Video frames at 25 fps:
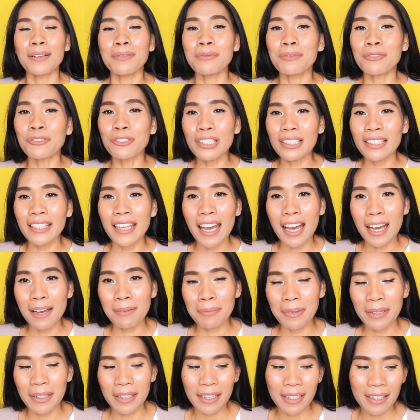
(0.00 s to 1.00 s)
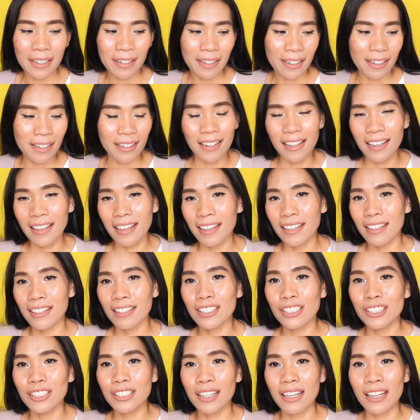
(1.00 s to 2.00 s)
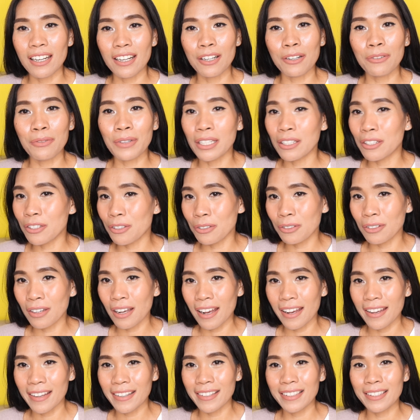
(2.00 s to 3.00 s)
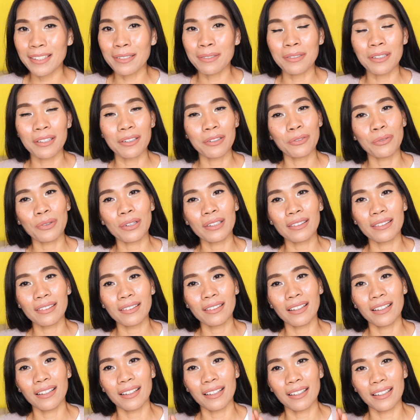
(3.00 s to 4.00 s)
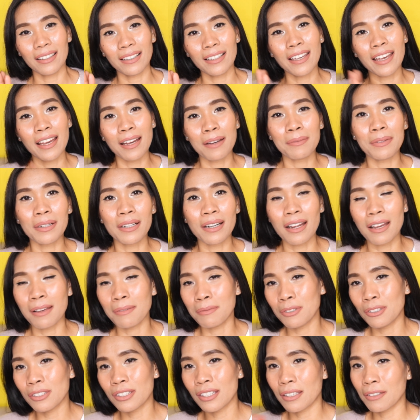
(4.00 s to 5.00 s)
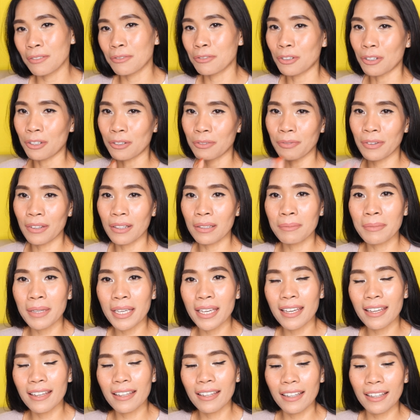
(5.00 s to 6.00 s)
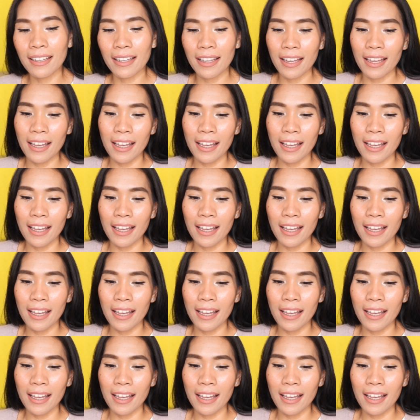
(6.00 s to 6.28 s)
I'm really happy that I share with you guys what camera I'm using for filming.